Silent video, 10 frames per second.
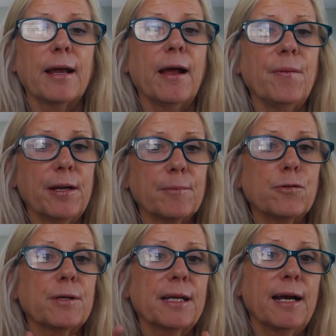And then I'm
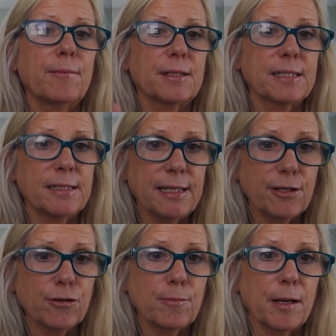going to have my
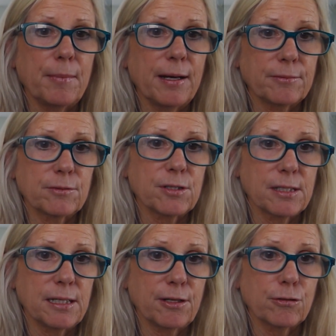sneaker, my mountain
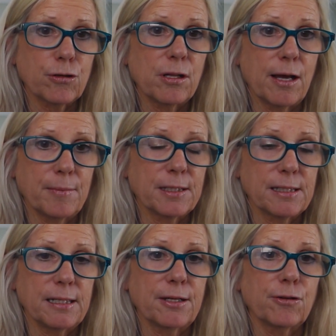sneaker, climbing
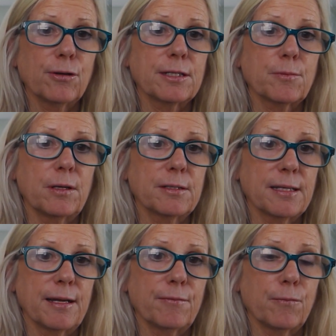sneaker, as well as
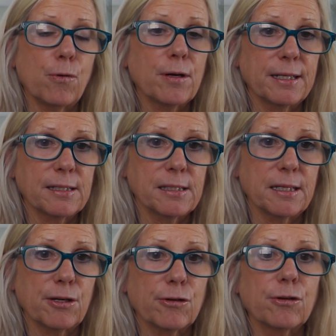a walking
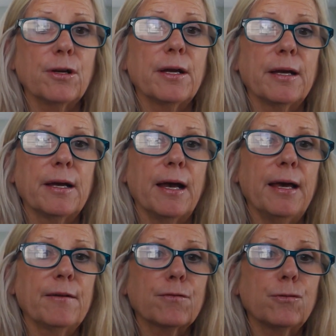sneaker.
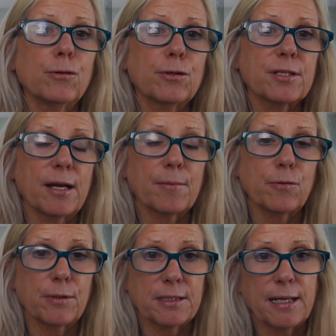And of course, I'm
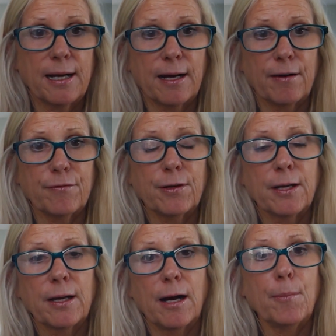going to have
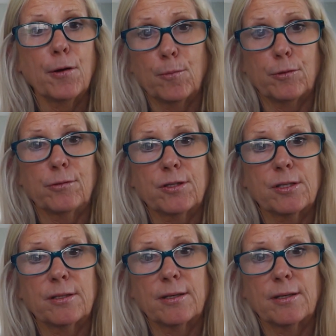a pair of boots.